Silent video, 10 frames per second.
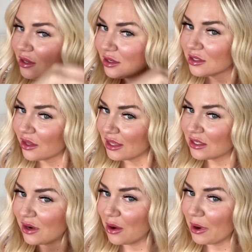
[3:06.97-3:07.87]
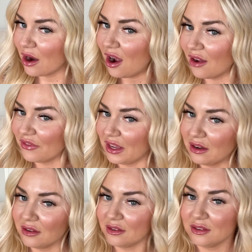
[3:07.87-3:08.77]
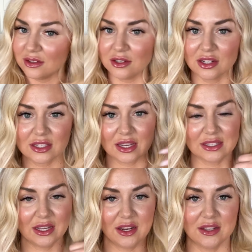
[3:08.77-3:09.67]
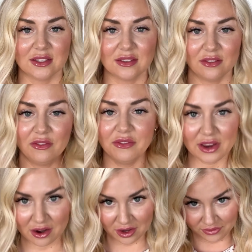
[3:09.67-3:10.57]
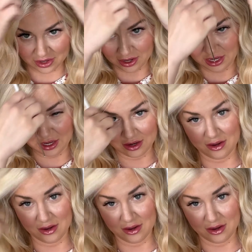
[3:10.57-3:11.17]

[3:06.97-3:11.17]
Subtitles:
So this one I wear often just because it is very, very